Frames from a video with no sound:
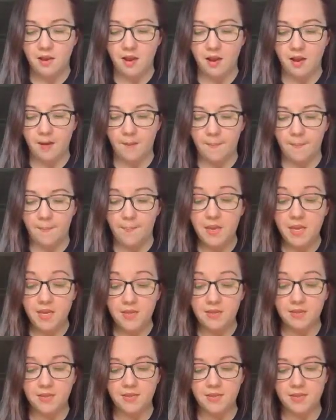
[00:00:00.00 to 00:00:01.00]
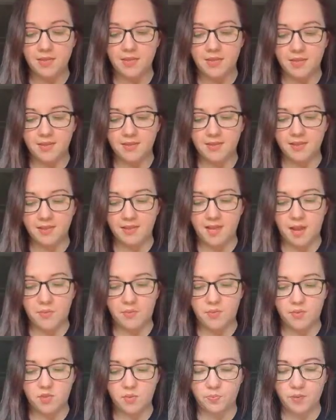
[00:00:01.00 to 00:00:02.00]
mittens and things like that.
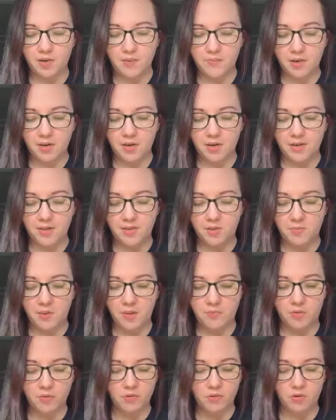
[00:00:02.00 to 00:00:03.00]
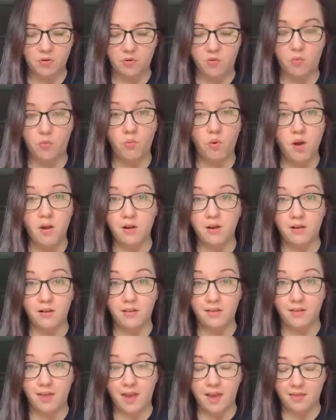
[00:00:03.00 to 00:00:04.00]
But spring markets, people don't want
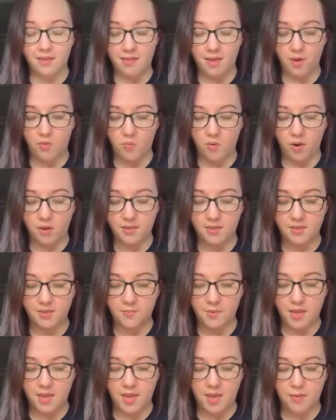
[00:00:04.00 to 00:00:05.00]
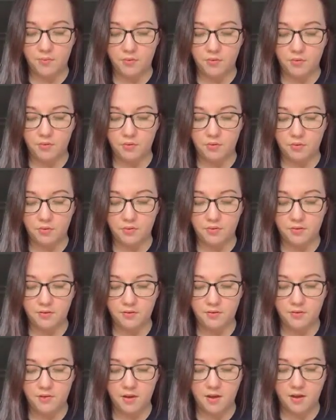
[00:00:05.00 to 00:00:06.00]
all of that. They want to be able,
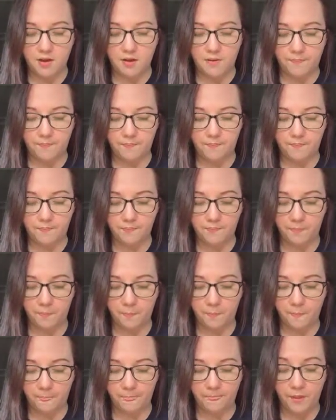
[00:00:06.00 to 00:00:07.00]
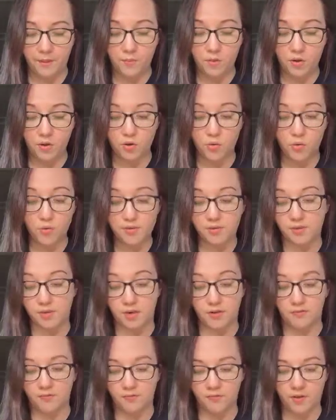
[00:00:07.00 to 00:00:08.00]
they want cool
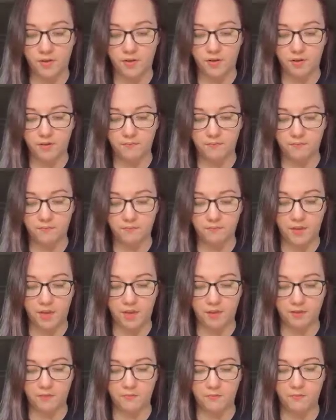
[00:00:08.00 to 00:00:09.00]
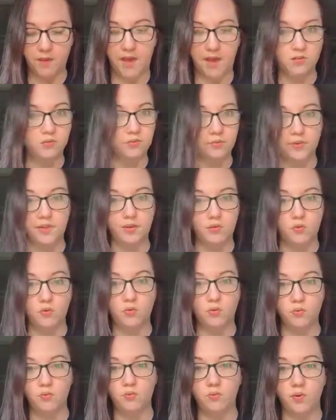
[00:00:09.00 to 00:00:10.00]
stuff, like actually
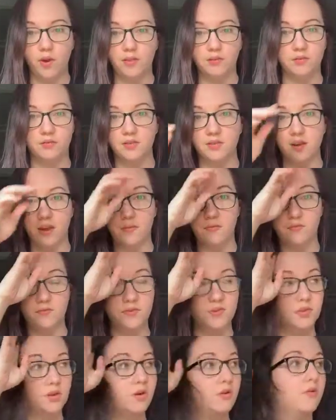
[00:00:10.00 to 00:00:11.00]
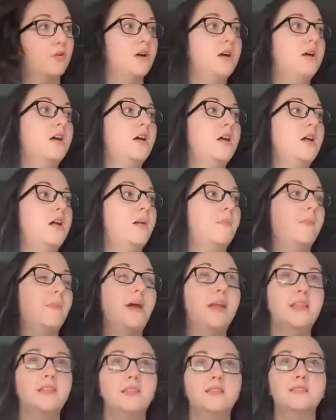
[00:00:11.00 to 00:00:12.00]
cool weather stuff. So
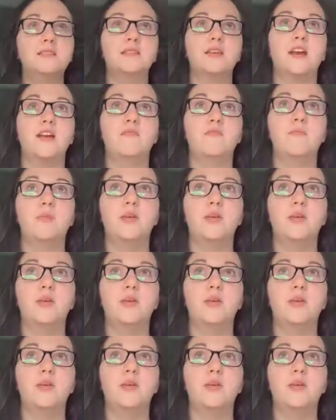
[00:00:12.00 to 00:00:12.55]
my list I've